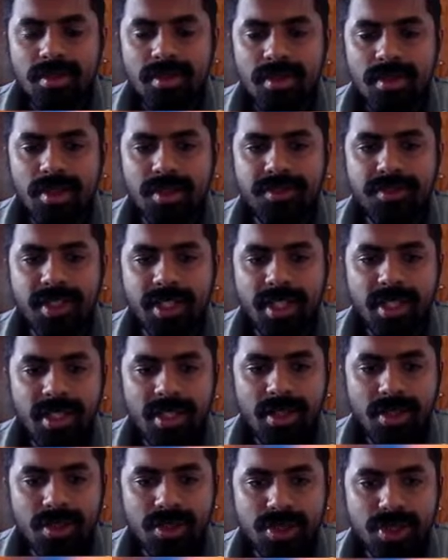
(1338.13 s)
If the
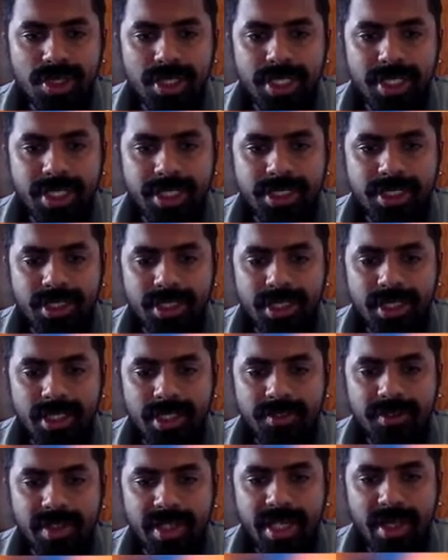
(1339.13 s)
king goes to h3,
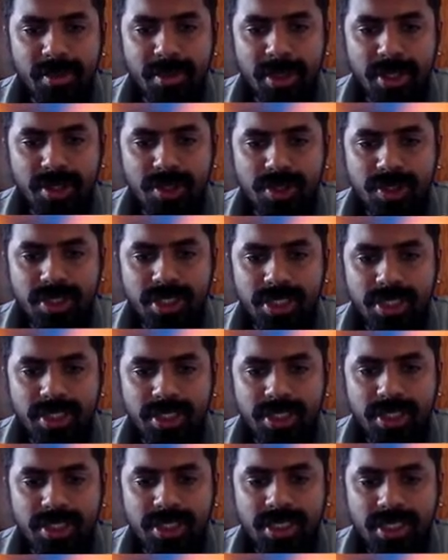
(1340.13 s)
then we can play rook
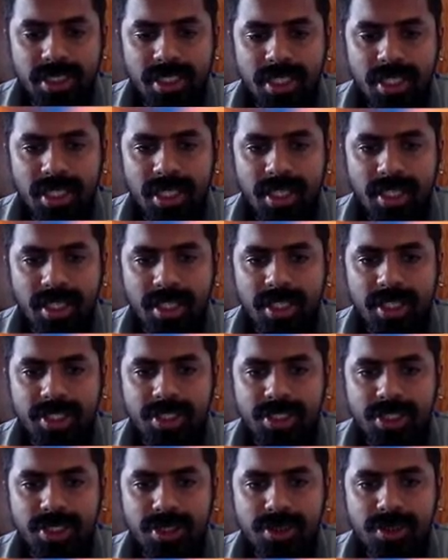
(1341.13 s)
g3 check, king
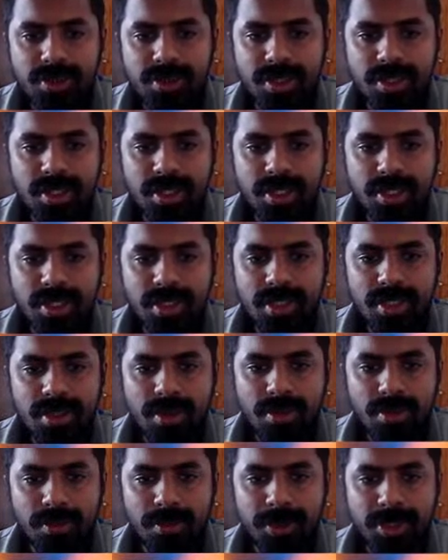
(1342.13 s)
h2,
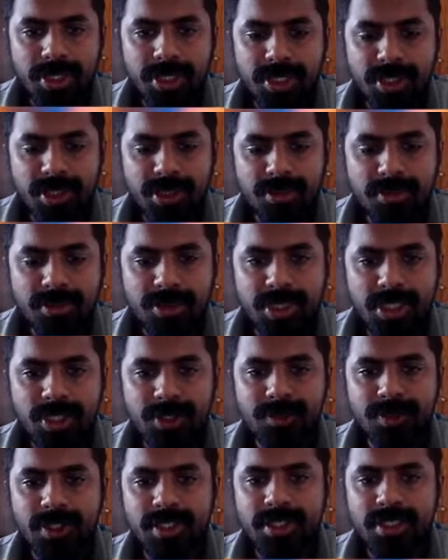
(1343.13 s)
bishop
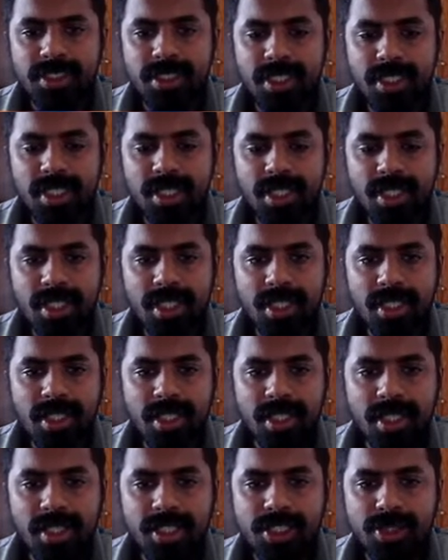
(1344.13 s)
g1 check,
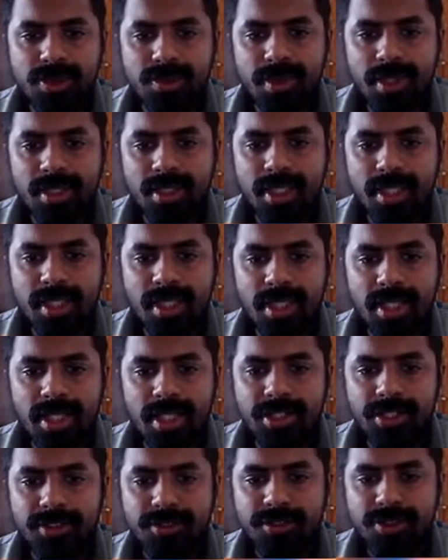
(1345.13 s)
king h1, then
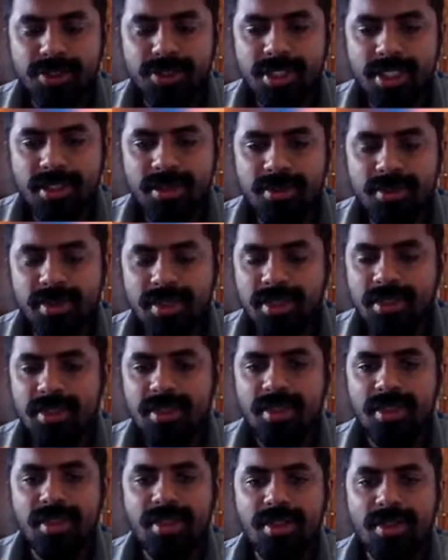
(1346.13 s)
knight f2 checkmate.
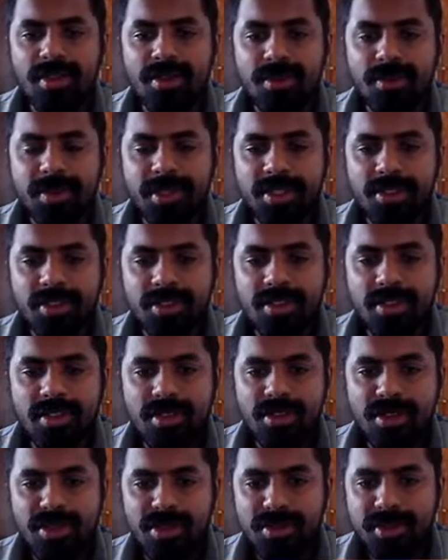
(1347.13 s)
Oh my god,
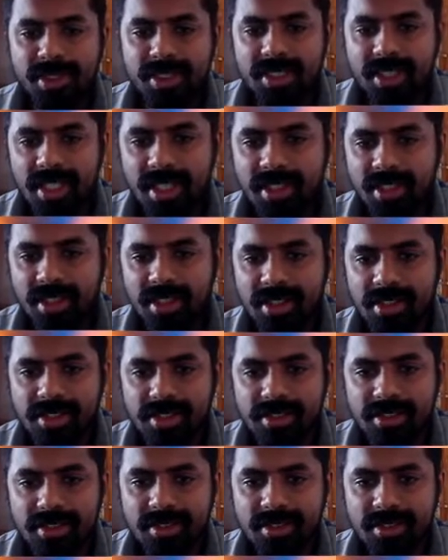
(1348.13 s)
too much calculation.